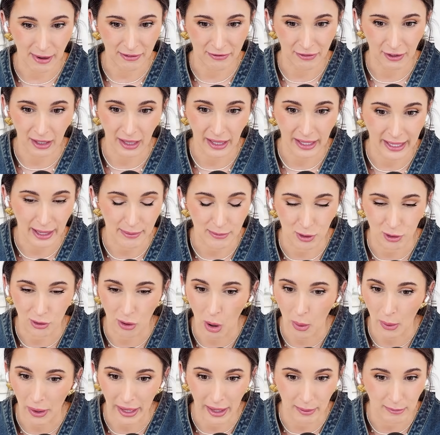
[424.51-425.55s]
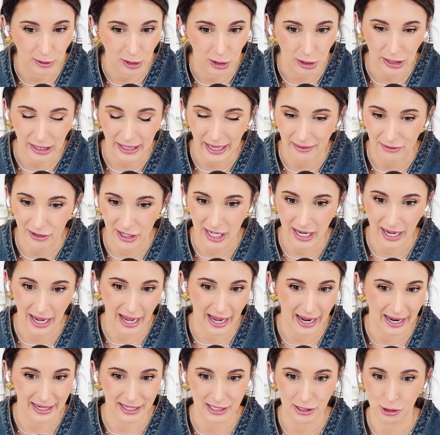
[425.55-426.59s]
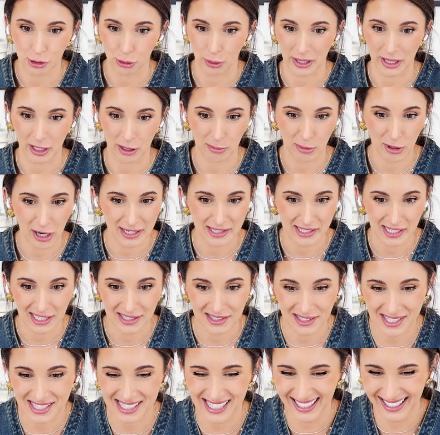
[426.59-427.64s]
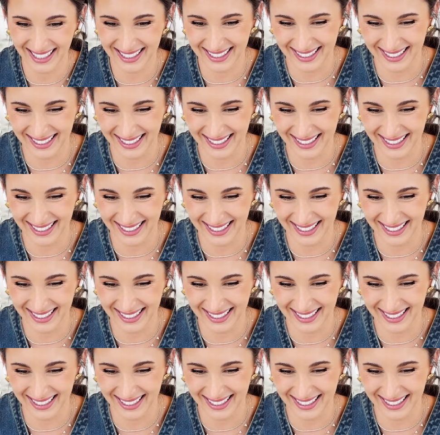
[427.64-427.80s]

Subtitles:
I feel like I'm growing. I'm learning every day. I enjoy their presence.